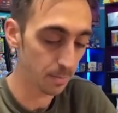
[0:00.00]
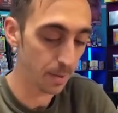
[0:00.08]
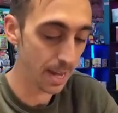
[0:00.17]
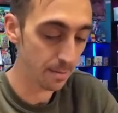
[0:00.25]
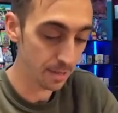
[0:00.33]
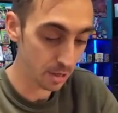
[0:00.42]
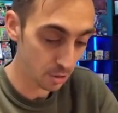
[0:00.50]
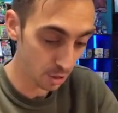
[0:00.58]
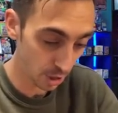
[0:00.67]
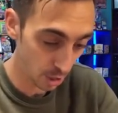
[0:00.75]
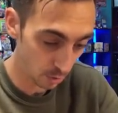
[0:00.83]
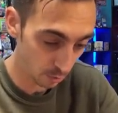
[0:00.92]
Bam, there's
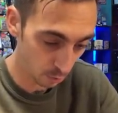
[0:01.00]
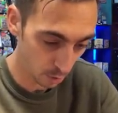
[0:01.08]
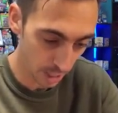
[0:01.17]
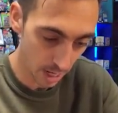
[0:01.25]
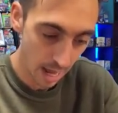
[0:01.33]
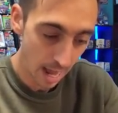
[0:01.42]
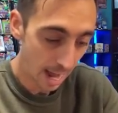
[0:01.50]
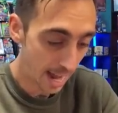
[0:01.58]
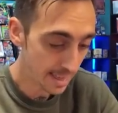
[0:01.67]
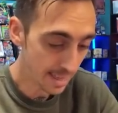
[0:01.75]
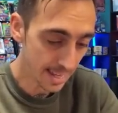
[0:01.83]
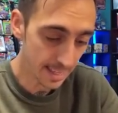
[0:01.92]
the code for you.
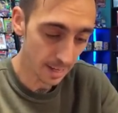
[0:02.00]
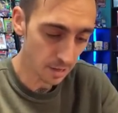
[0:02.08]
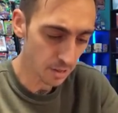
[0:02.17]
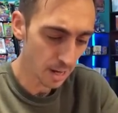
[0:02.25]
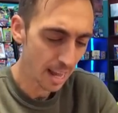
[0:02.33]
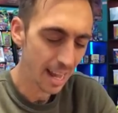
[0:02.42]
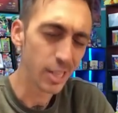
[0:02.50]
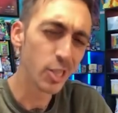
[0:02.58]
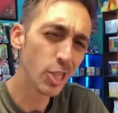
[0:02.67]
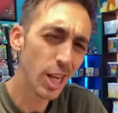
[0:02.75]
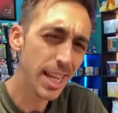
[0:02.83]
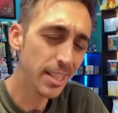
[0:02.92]
I think there's a
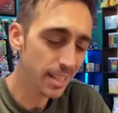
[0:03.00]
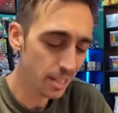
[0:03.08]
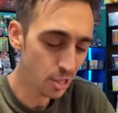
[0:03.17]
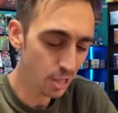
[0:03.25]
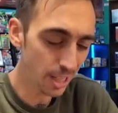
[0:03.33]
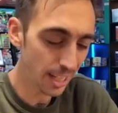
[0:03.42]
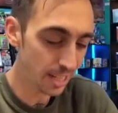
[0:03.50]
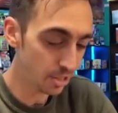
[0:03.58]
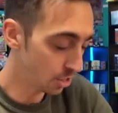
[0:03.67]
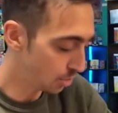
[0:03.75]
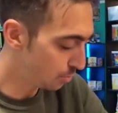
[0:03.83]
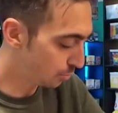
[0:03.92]
chance that you can get
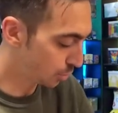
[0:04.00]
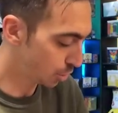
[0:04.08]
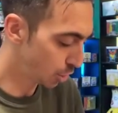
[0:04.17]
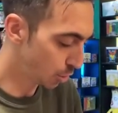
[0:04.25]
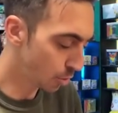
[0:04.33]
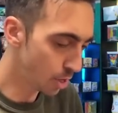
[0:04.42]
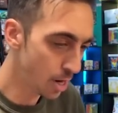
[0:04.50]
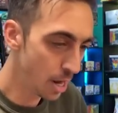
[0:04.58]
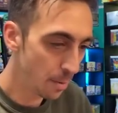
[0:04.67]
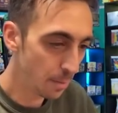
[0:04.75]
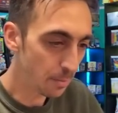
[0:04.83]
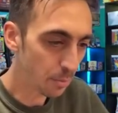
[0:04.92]
2 for sure,
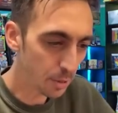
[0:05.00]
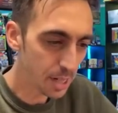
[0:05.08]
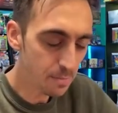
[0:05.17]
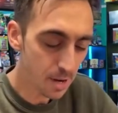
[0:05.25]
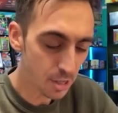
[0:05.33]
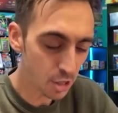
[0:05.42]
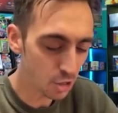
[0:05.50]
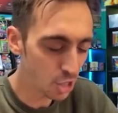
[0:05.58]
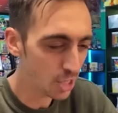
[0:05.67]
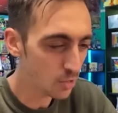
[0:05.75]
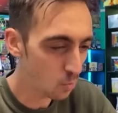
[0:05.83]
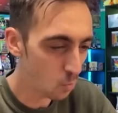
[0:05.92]
but pretty much
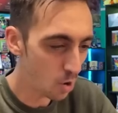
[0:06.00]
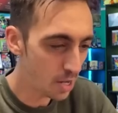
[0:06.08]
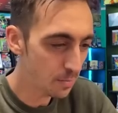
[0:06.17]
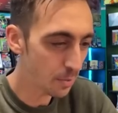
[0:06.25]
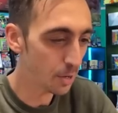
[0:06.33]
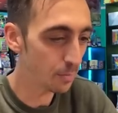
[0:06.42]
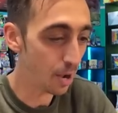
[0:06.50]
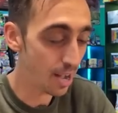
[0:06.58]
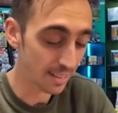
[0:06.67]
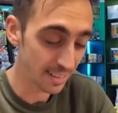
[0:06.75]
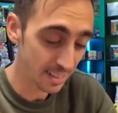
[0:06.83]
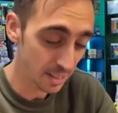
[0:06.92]
just 1 per
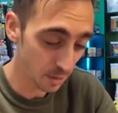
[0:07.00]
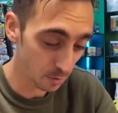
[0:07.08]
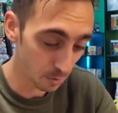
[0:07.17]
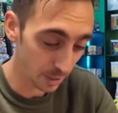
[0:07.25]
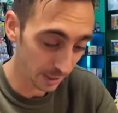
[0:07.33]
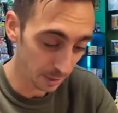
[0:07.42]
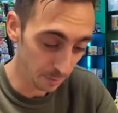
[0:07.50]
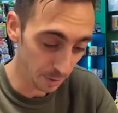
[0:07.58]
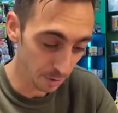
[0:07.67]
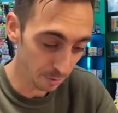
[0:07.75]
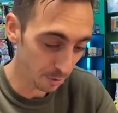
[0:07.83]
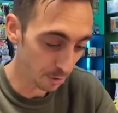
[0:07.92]
box. This is a really
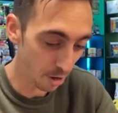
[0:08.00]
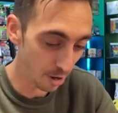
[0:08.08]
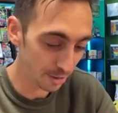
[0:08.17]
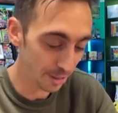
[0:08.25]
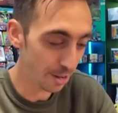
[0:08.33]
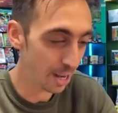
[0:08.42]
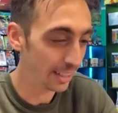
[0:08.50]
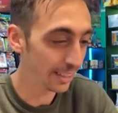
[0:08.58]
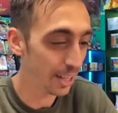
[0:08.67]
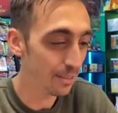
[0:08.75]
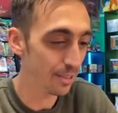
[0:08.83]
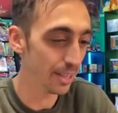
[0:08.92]
beautiful card, though. I
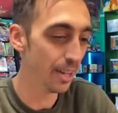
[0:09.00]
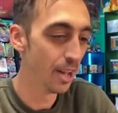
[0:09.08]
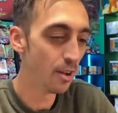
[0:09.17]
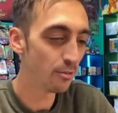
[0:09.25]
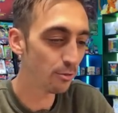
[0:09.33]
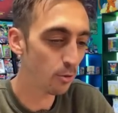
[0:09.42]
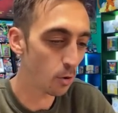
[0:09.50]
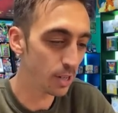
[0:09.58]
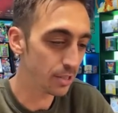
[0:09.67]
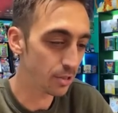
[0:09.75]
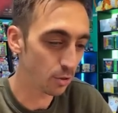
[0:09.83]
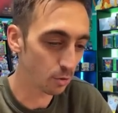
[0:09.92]
love the
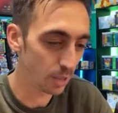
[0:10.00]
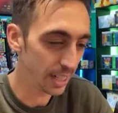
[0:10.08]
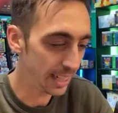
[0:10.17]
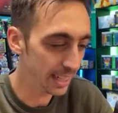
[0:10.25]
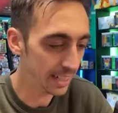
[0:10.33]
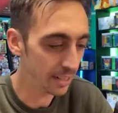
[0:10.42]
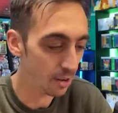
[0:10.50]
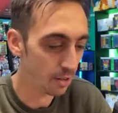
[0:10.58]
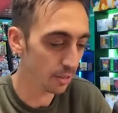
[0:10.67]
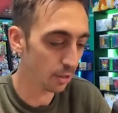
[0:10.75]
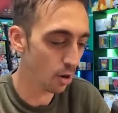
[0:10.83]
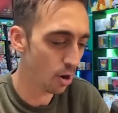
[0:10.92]
forest green and all
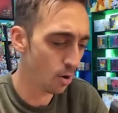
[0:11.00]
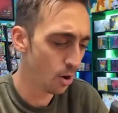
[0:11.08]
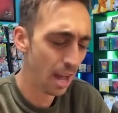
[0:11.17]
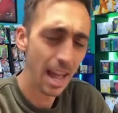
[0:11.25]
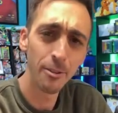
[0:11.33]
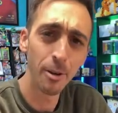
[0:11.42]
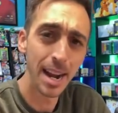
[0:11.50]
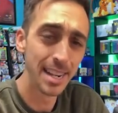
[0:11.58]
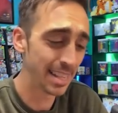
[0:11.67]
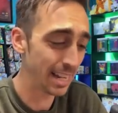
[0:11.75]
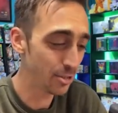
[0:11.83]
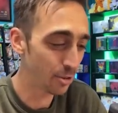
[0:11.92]
the right
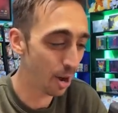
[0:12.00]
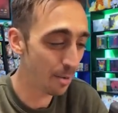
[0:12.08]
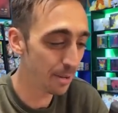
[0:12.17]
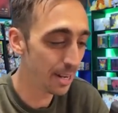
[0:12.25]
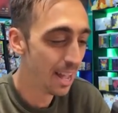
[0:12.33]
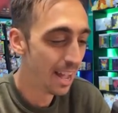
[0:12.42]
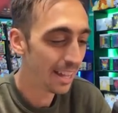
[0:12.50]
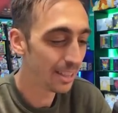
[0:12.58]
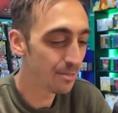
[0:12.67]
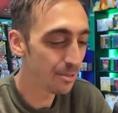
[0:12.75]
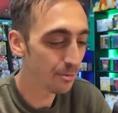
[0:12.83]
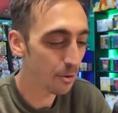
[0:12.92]
as I drop it, I
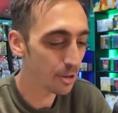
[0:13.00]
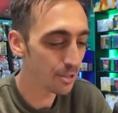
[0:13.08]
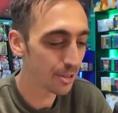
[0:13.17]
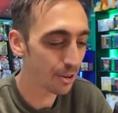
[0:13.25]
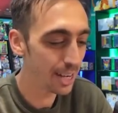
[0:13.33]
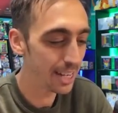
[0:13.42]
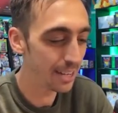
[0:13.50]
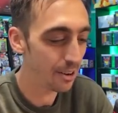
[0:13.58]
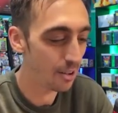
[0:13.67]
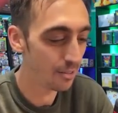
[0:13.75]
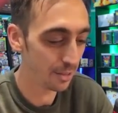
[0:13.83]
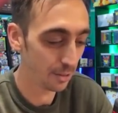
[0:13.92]
love the forest green and
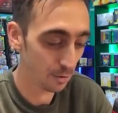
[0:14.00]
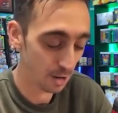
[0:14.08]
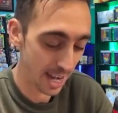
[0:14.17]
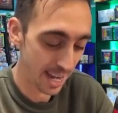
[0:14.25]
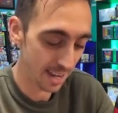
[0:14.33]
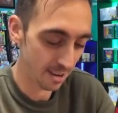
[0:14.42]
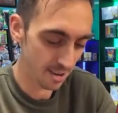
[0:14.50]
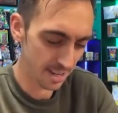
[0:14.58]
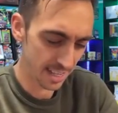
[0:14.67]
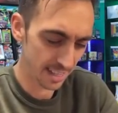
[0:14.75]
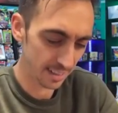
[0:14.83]
all of the gray on it.